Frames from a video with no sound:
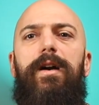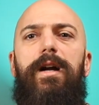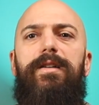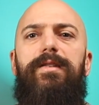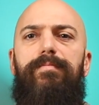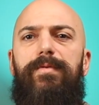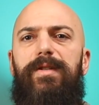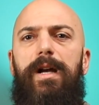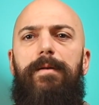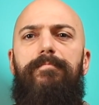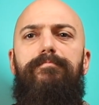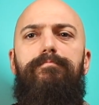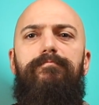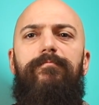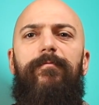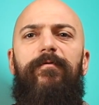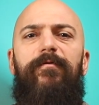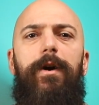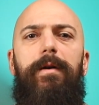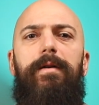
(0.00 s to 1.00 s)
are some
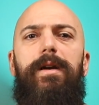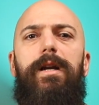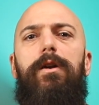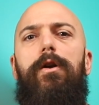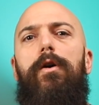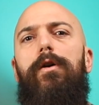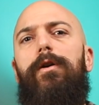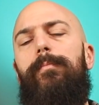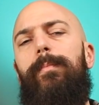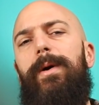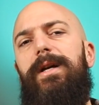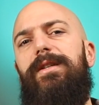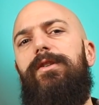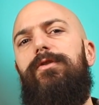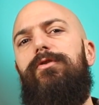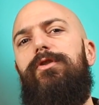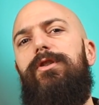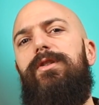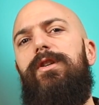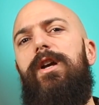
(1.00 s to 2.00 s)
very long
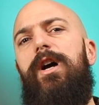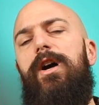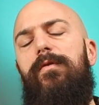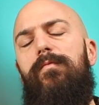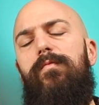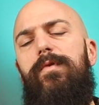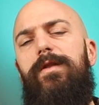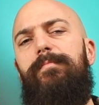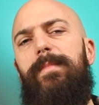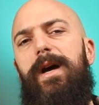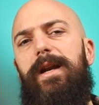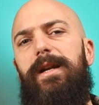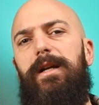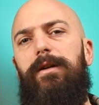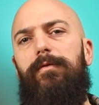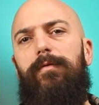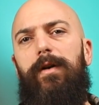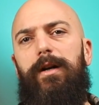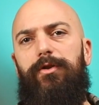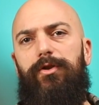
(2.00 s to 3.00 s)
passages with many
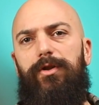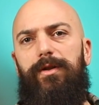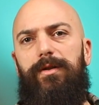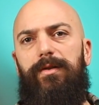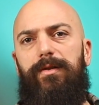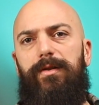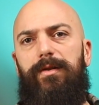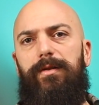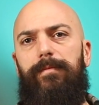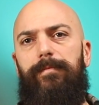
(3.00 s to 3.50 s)
questions.